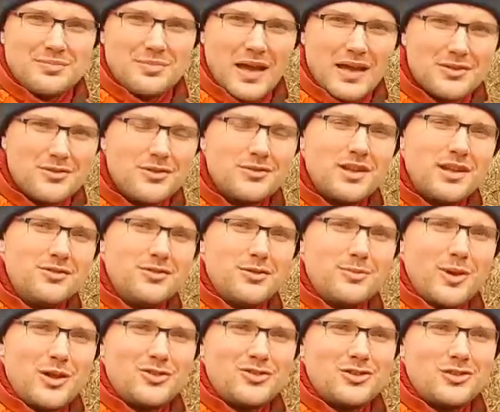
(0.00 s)
background
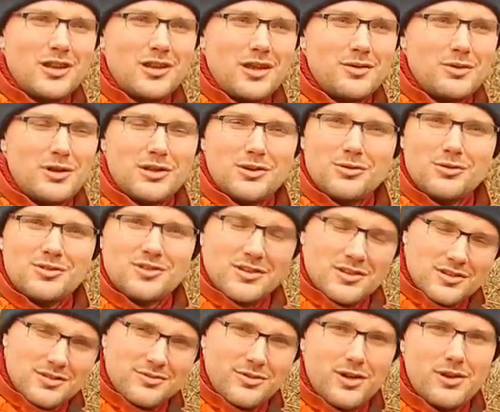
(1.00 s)
information that I will use in
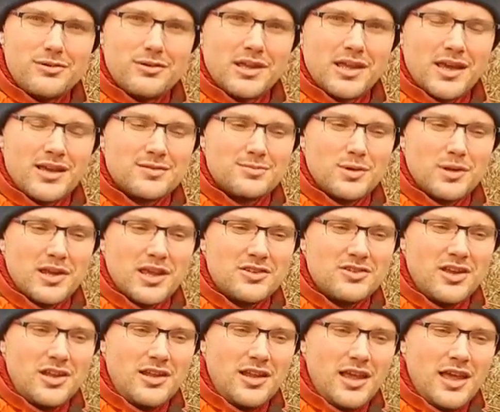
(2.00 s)
the following
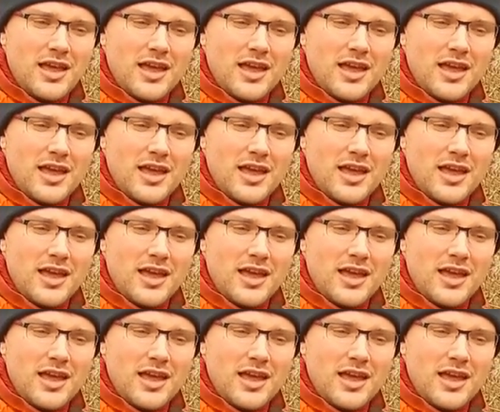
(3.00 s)
explanation.